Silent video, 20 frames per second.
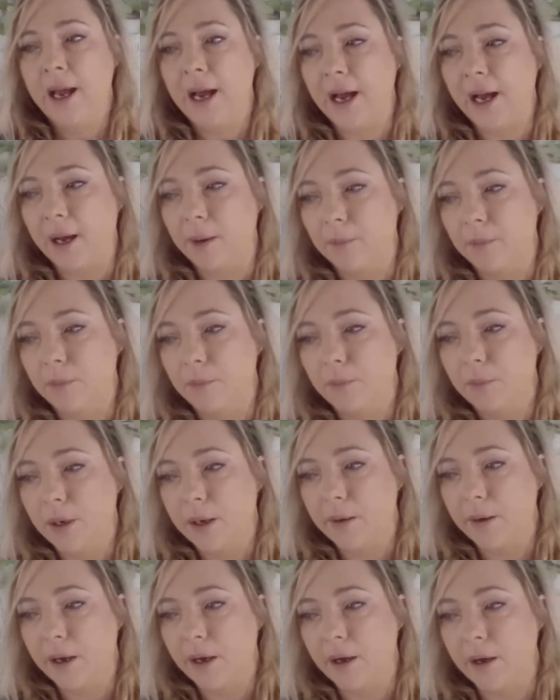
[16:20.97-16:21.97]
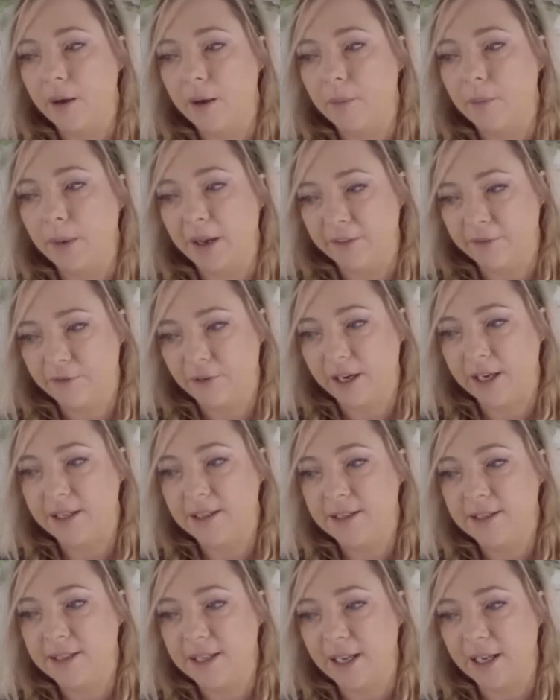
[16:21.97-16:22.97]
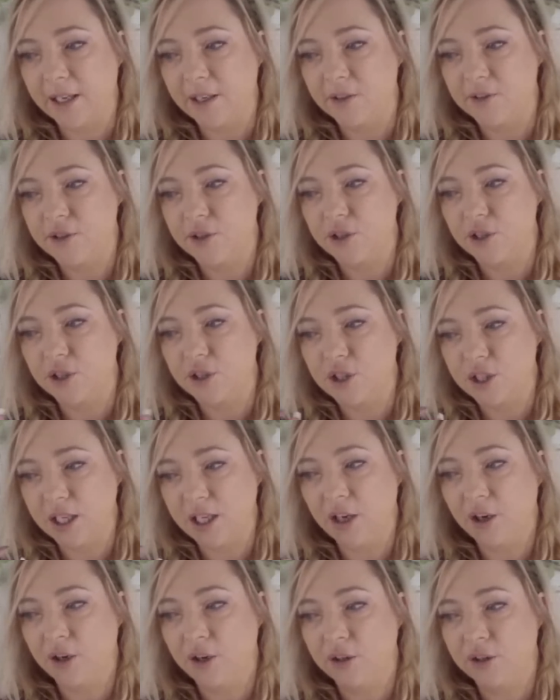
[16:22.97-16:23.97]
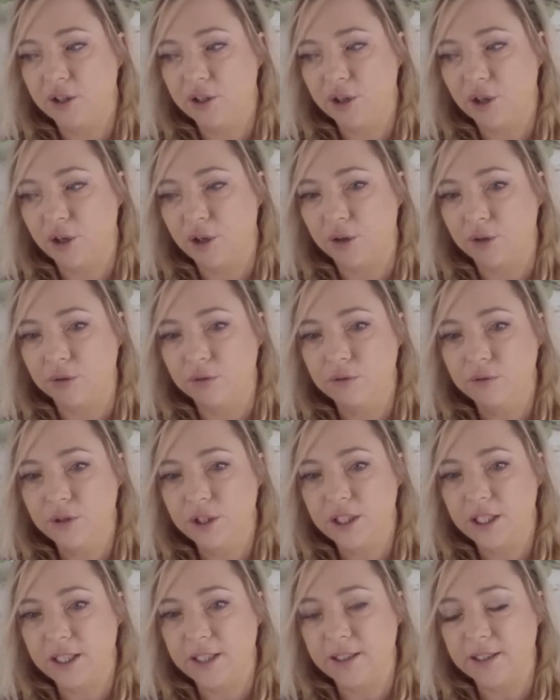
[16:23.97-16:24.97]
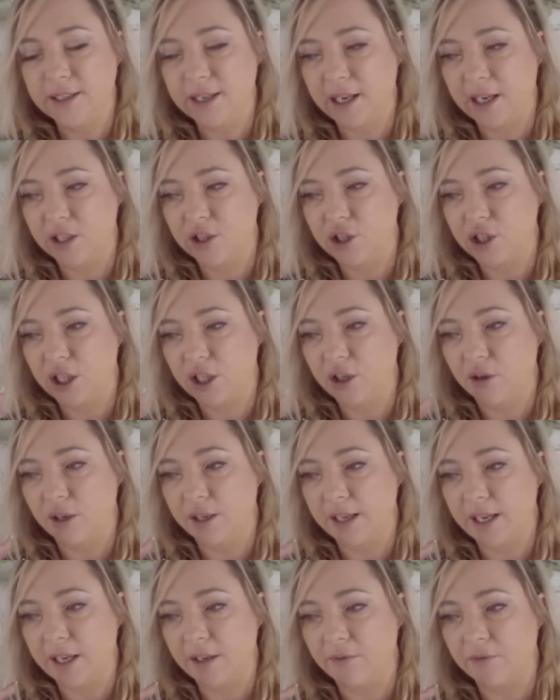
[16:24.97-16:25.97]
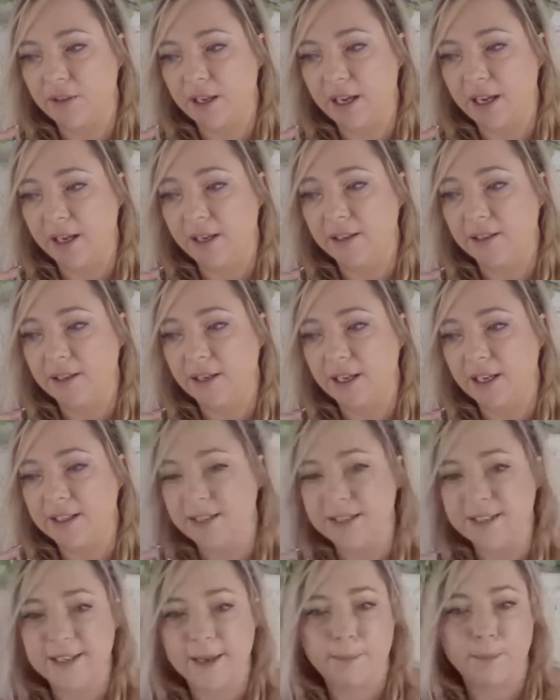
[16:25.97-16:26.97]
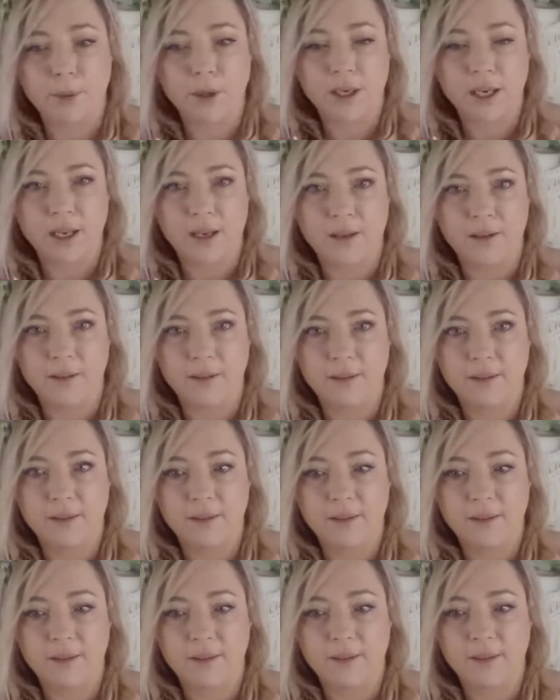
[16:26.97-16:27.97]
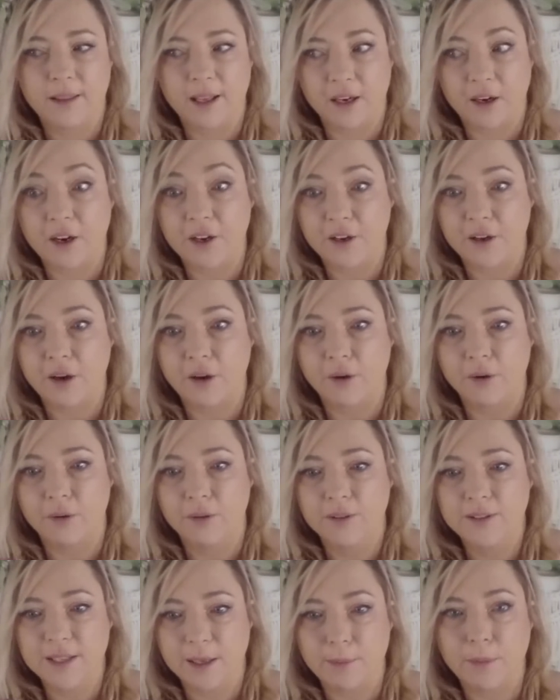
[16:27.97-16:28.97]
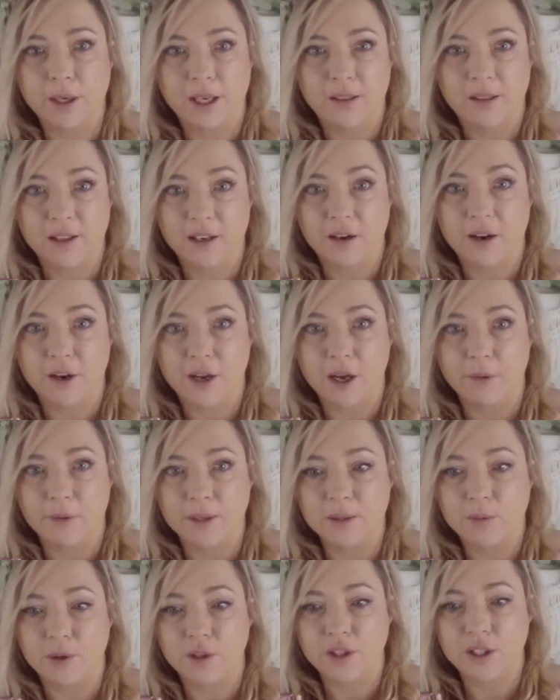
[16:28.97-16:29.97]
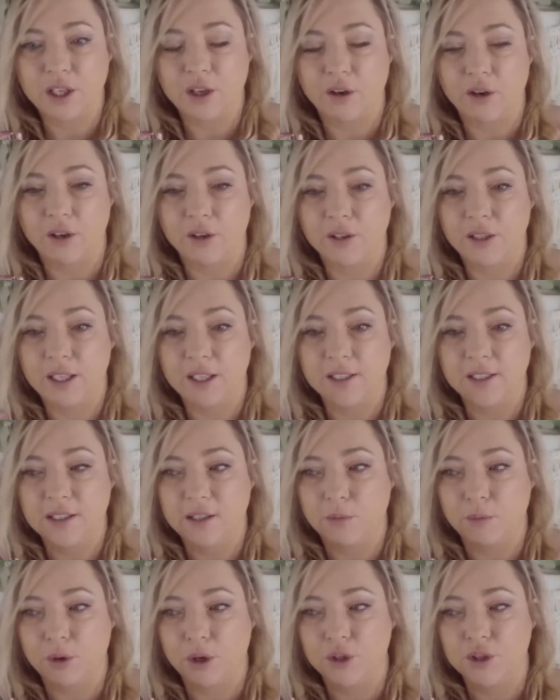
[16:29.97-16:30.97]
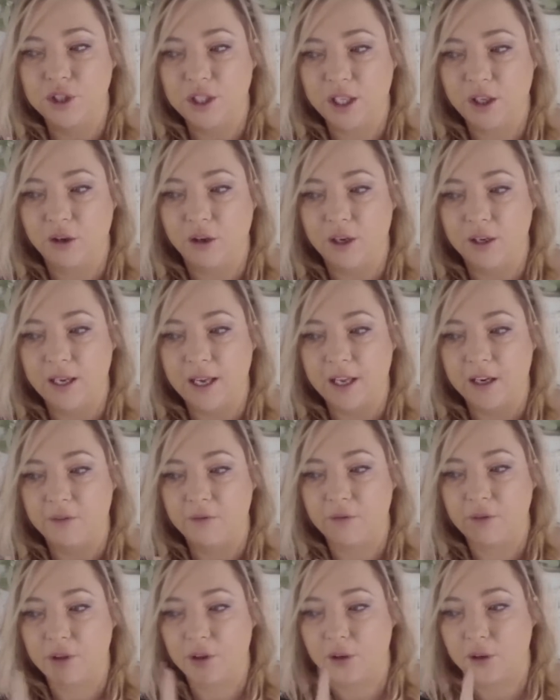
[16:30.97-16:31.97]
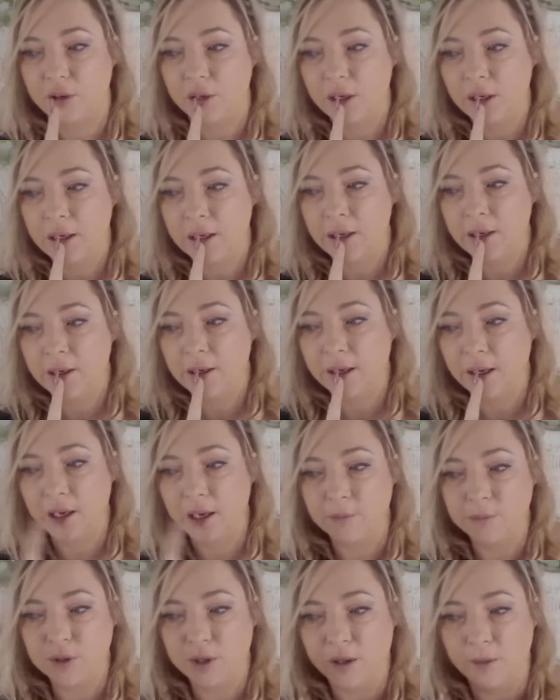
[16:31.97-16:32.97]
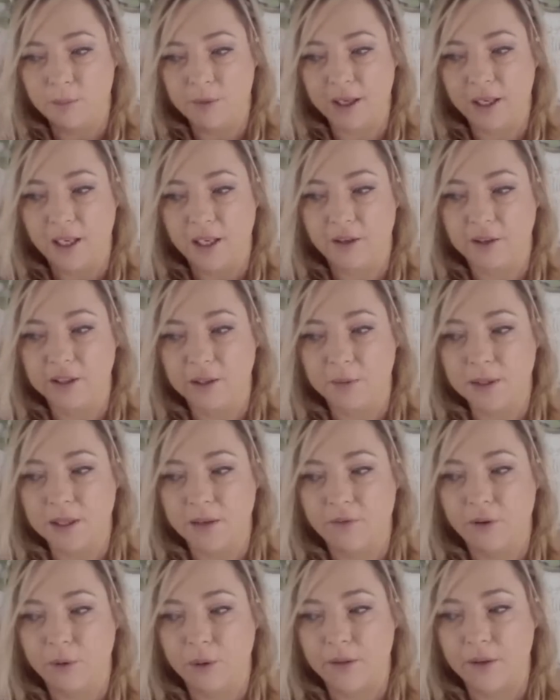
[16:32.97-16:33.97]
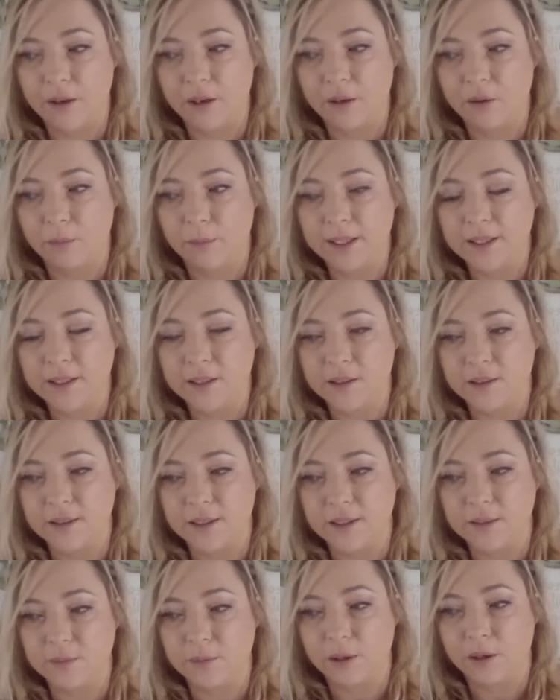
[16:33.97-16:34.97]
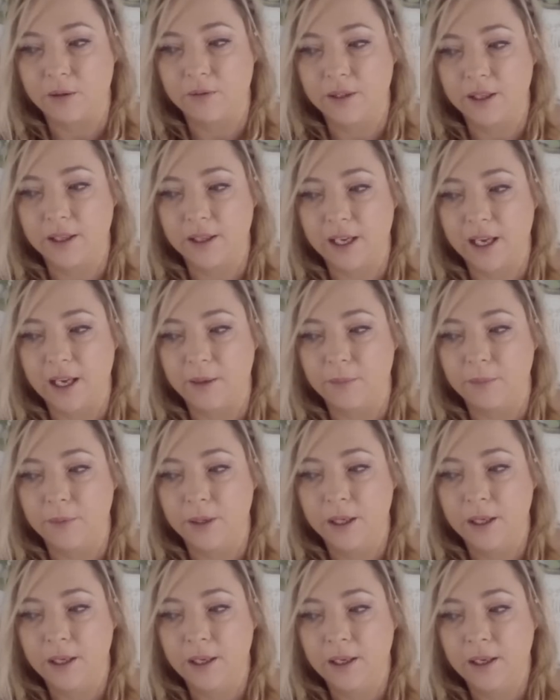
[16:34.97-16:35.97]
My friend said, as soon as she heard the turtle, she said she got out of that, it's somebody that I know. Somebody that I know is what she got, is the word she got out of the, I'm thinking, because there was a few other little messages as well that came